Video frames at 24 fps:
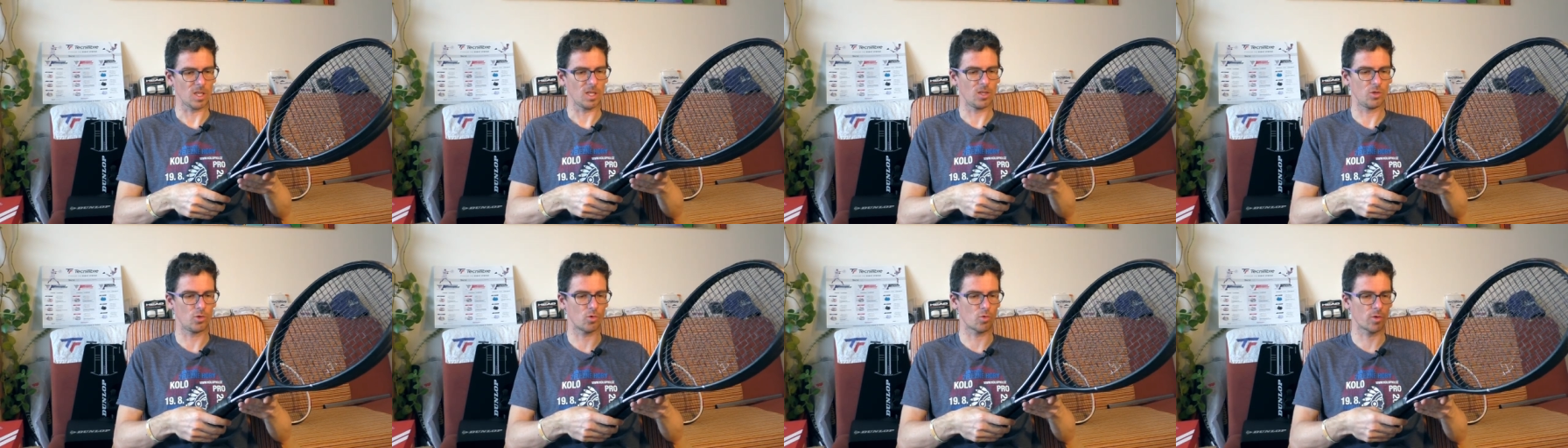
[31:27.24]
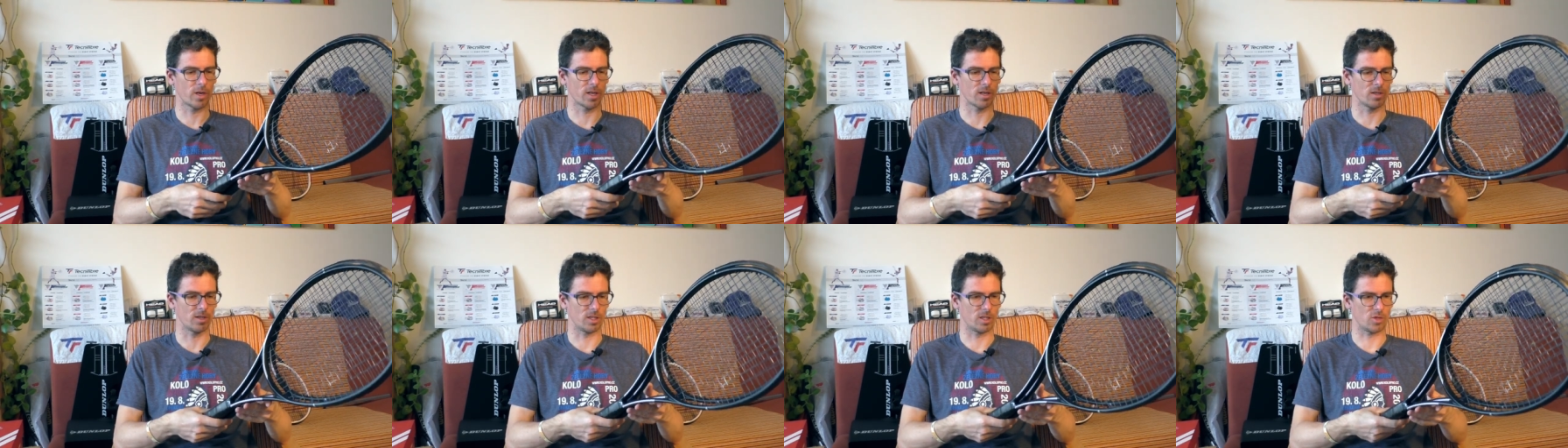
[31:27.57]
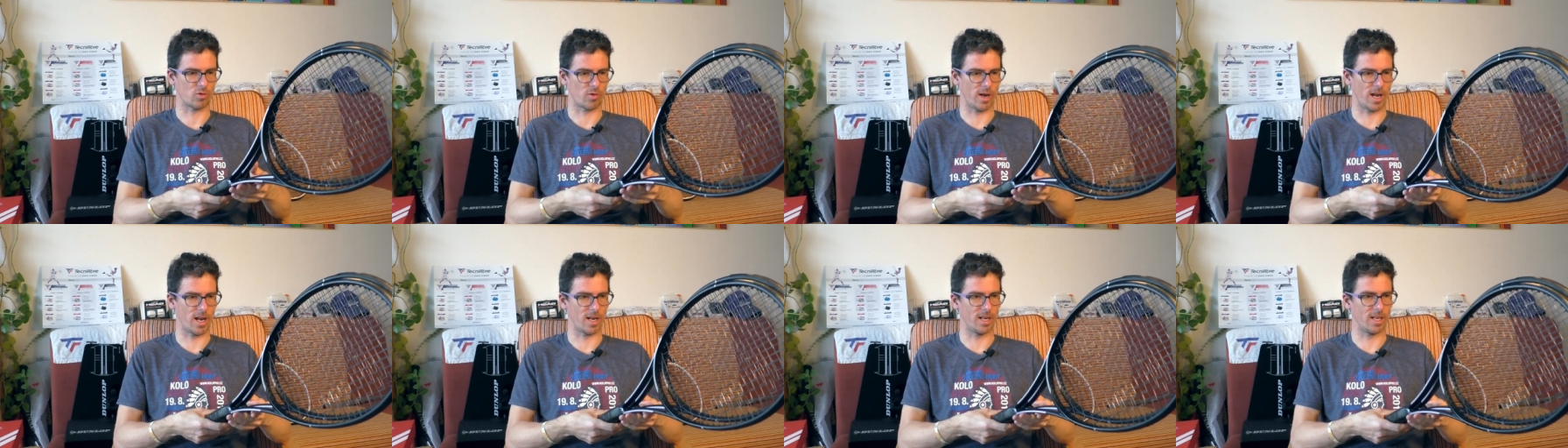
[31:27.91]
during the
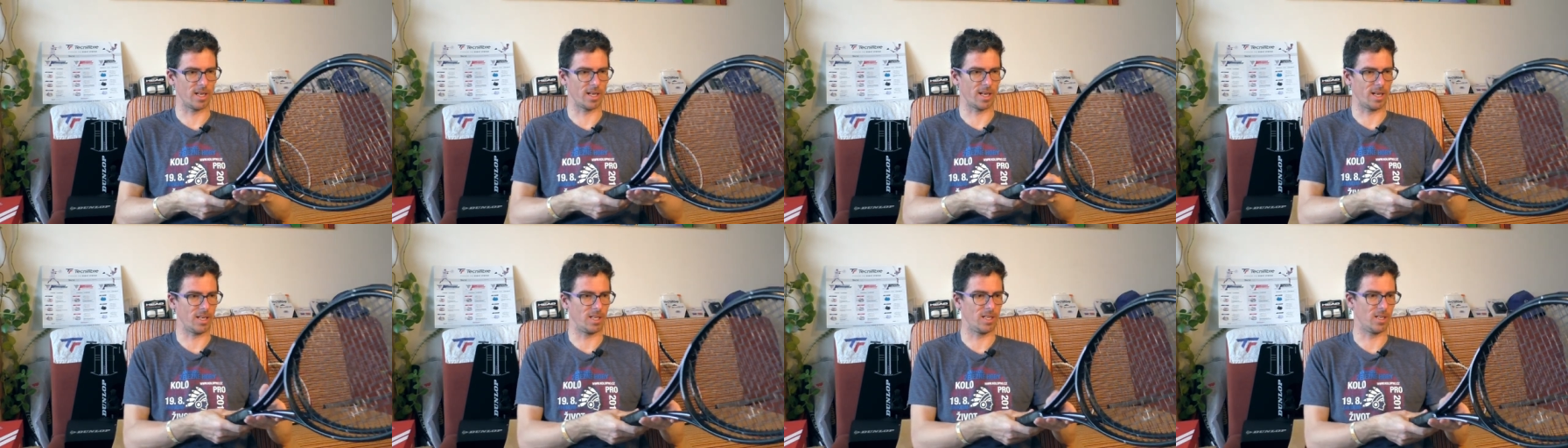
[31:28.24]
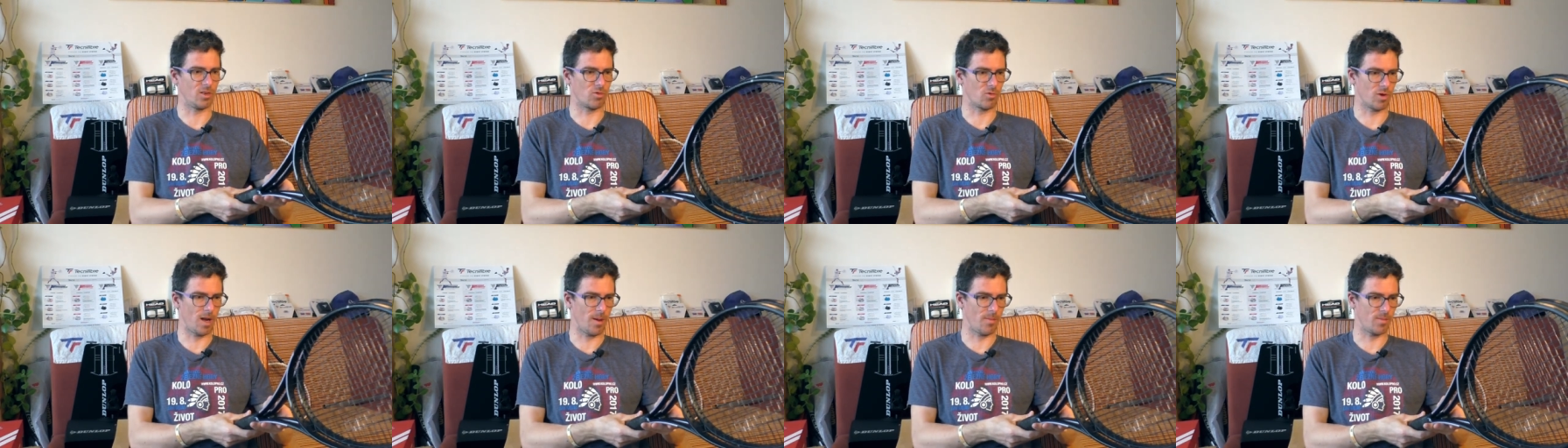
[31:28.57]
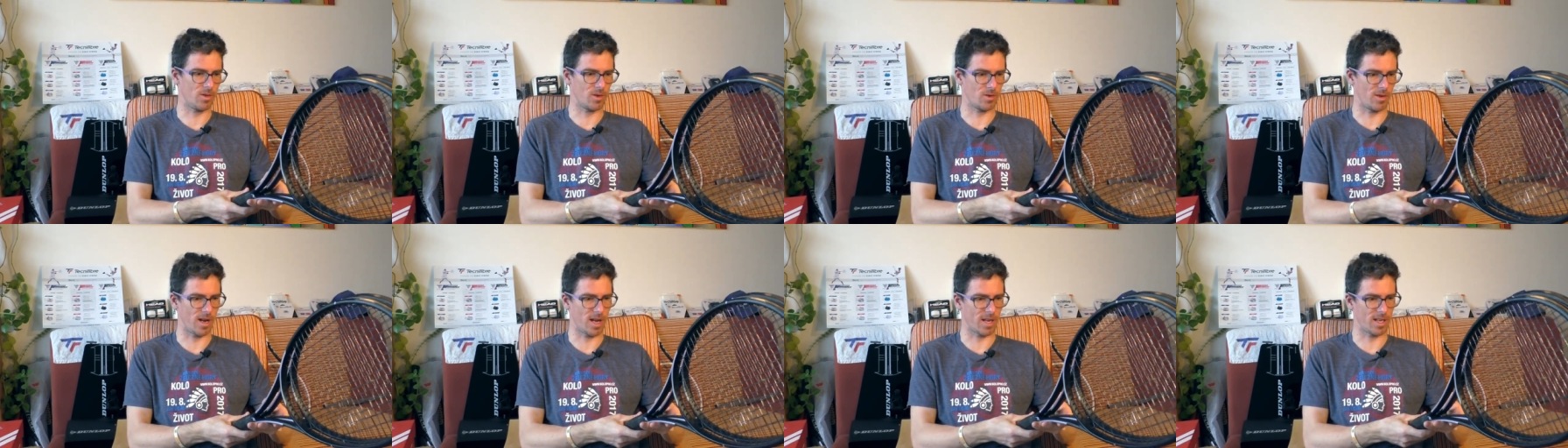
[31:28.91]
training and he grabbed
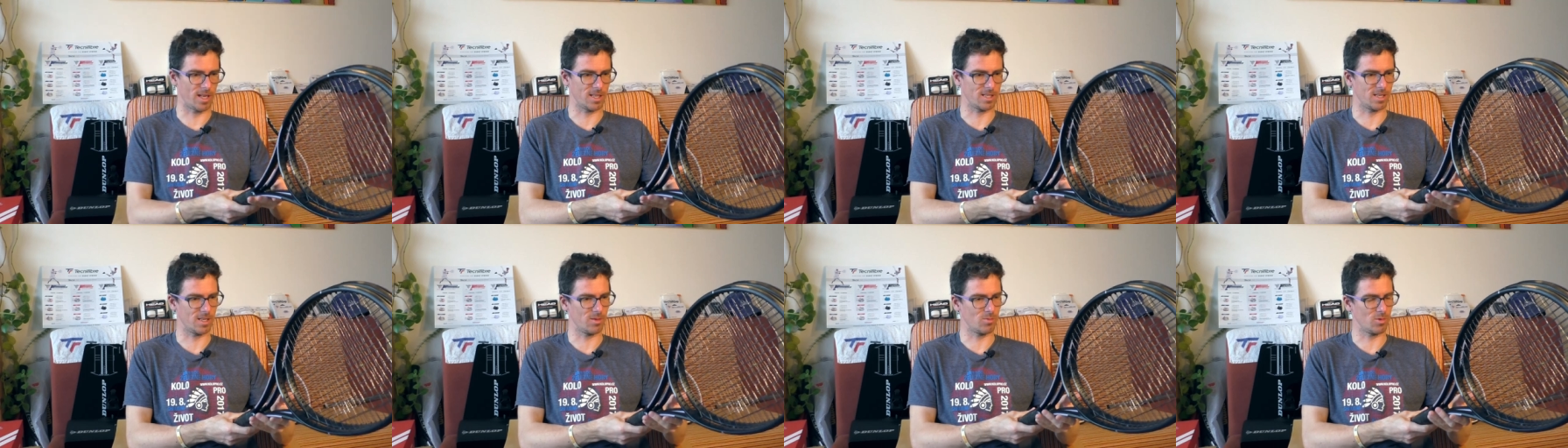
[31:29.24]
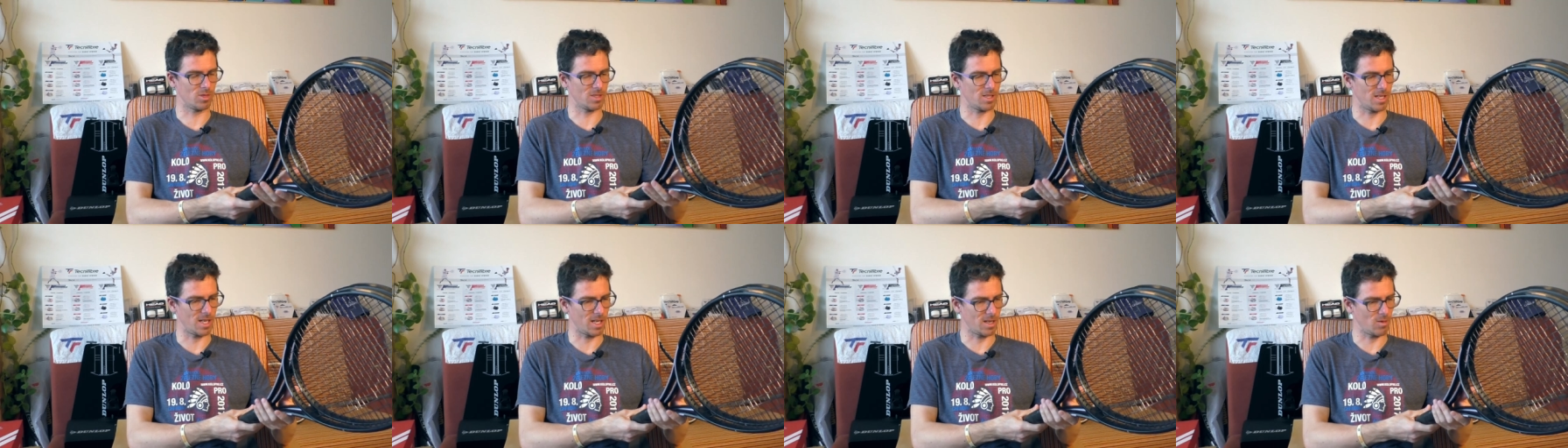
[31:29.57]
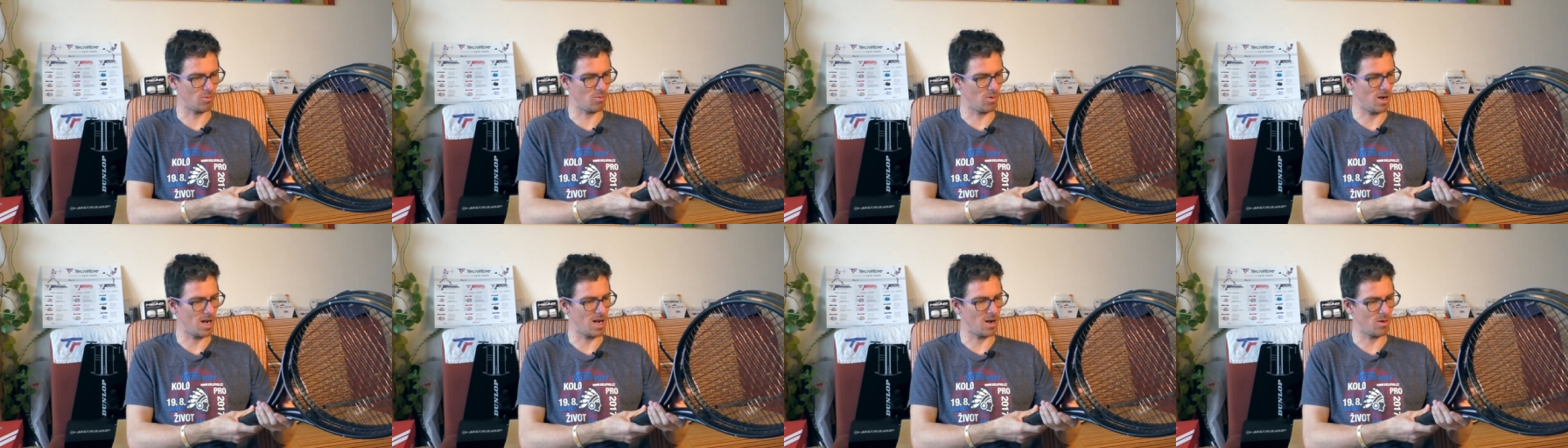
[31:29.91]
the records and he was like
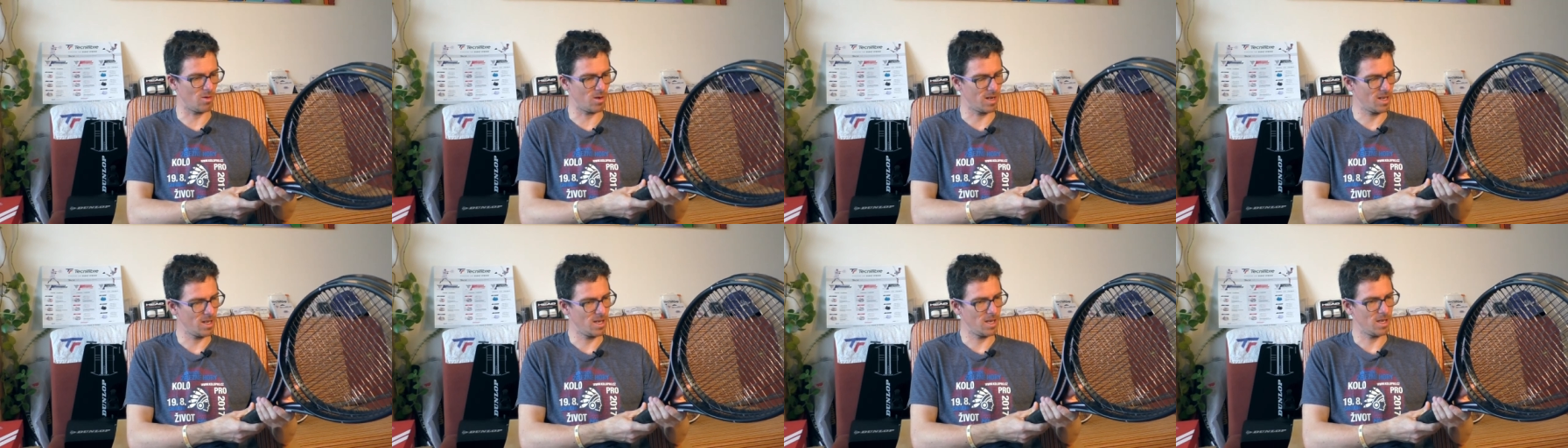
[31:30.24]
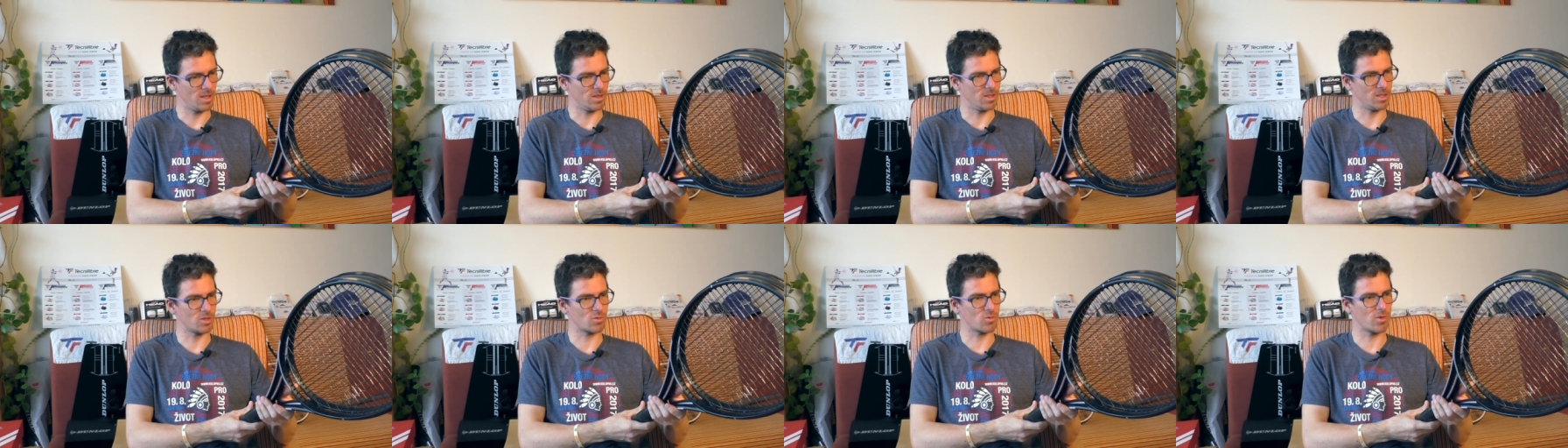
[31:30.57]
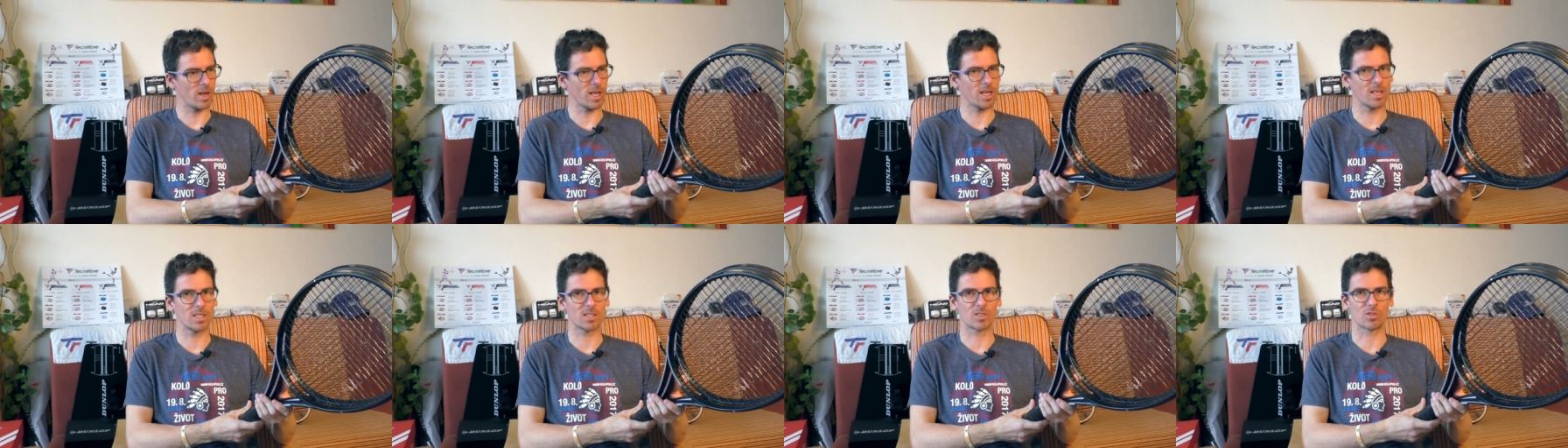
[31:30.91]
wow these
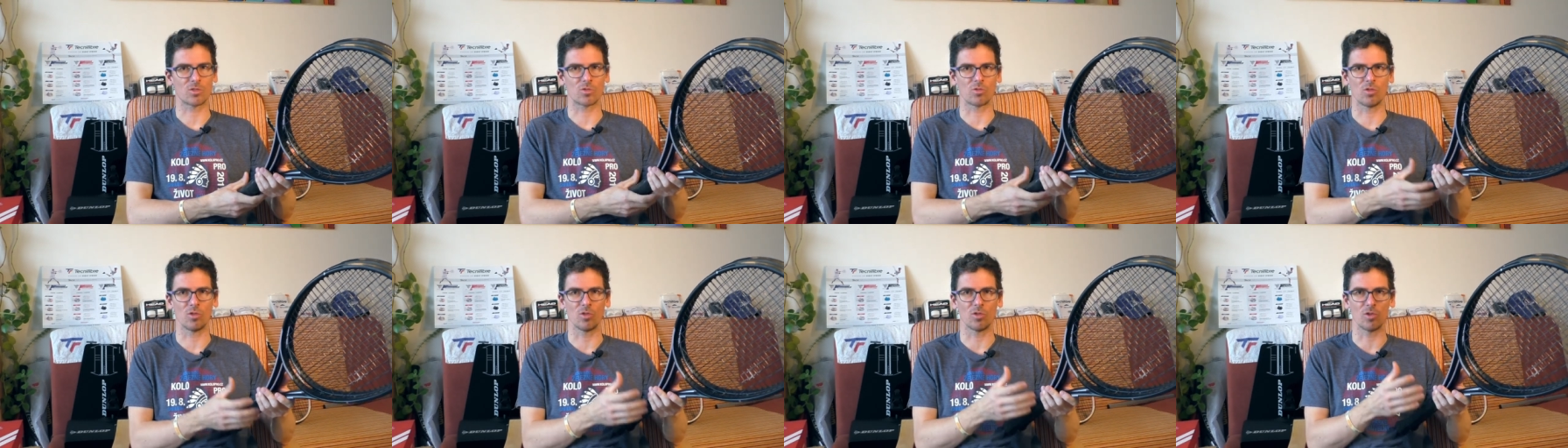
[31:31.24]
records